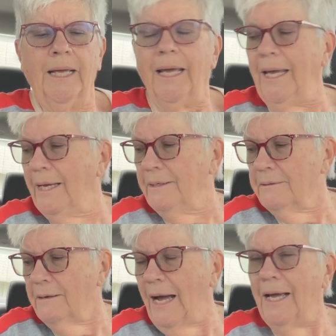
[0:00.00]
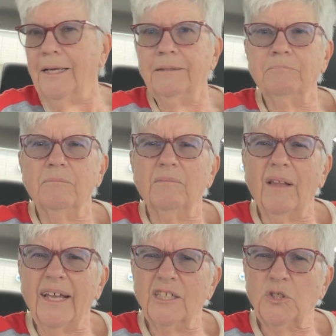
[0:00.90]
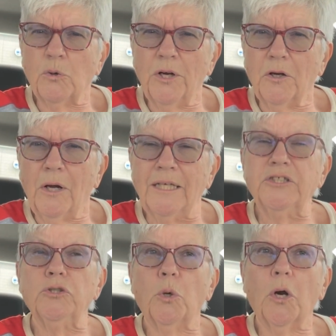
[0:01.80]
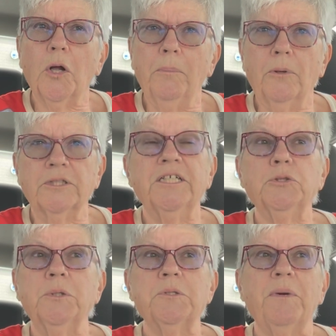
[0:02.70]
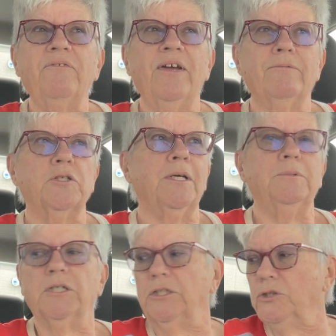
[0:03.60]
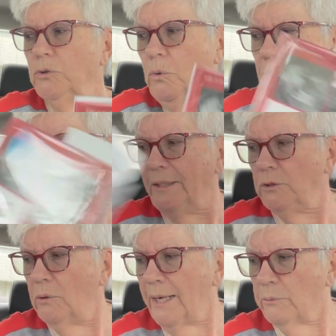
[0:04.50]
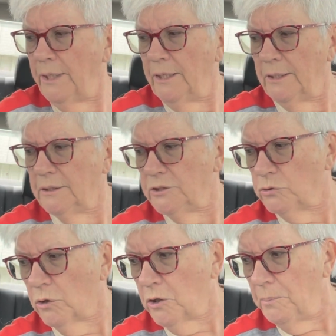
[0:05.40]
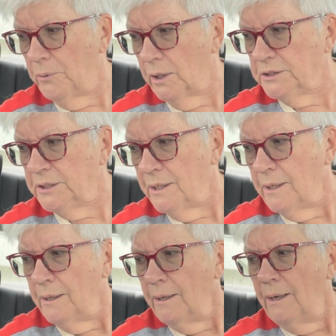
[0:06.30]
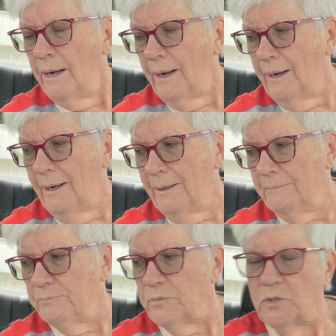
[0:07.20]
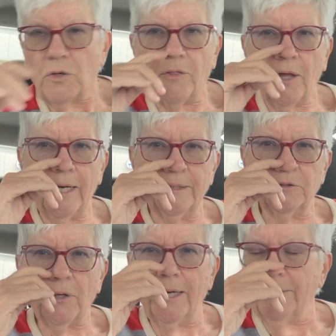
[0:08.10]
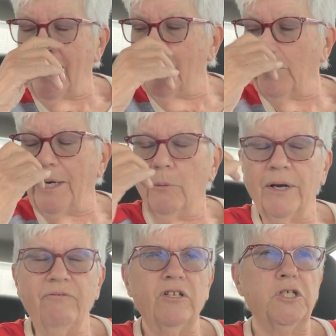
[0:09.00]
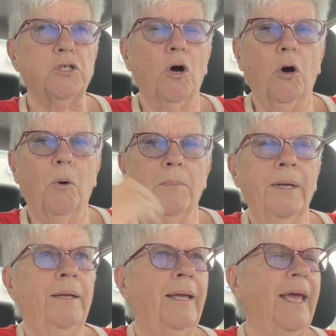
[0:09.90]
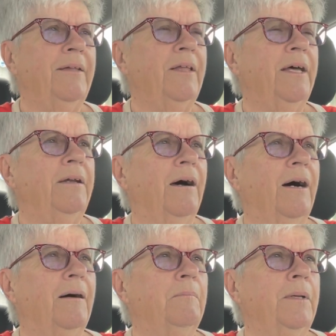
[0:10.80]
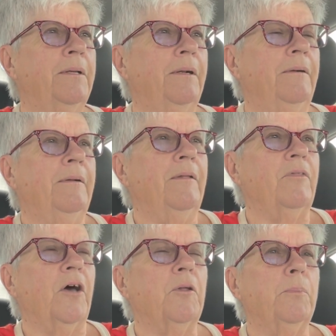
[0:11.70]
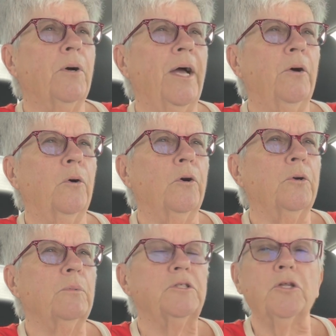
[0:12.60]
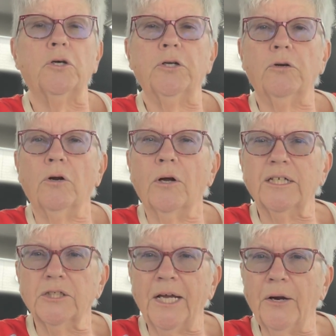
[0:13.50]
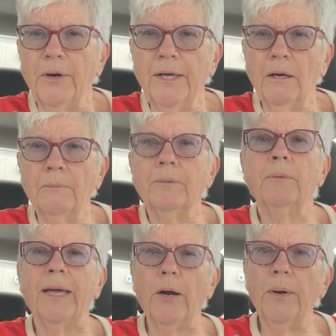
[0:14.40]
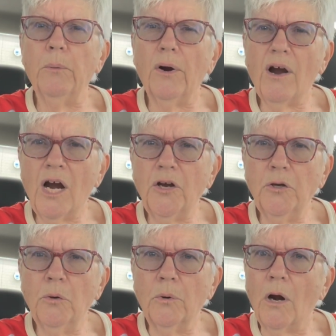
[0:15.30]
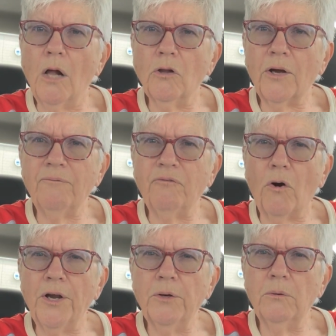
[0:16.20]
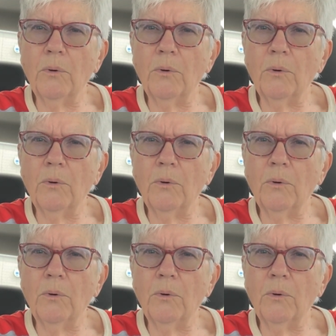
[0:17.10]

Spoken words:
And I like historical books. History was my favorite subject in school, so I do like reading historical books. So I thought I'd try that one out when I finish home. And then the other book I ordered was The Good Girl, because Carrie, where are you? We're all looking for you.